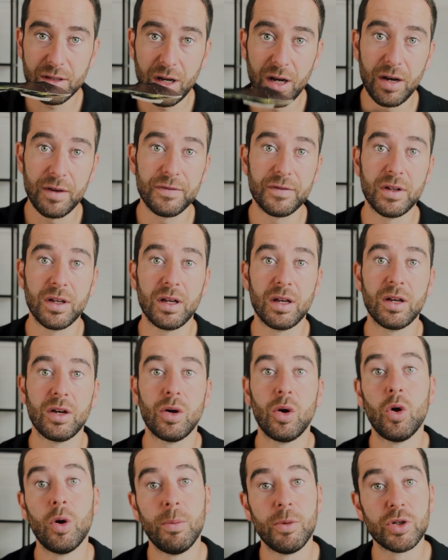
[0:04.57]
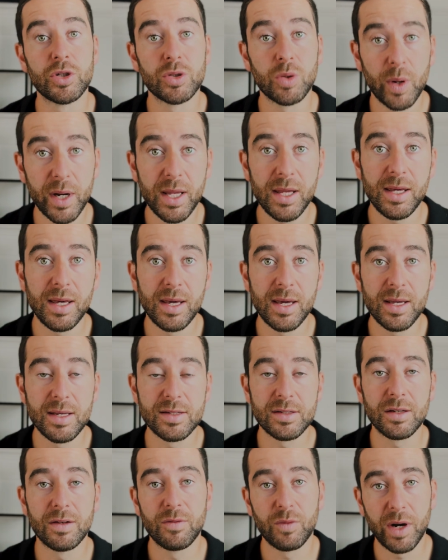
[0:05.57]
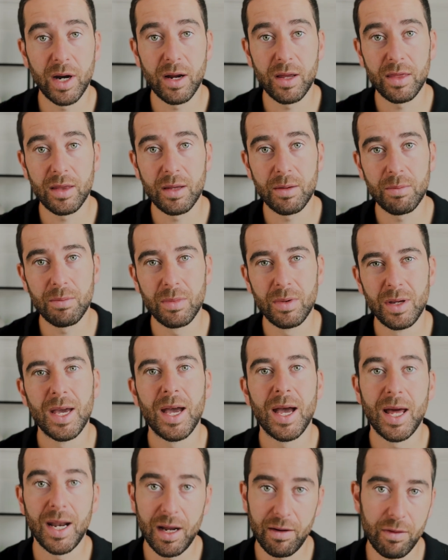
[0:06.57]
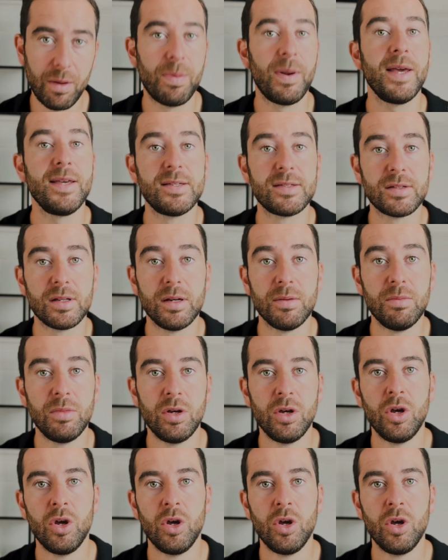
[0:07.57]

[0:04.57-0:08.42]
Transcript: after almost 20 years of wearing them. And I replaced them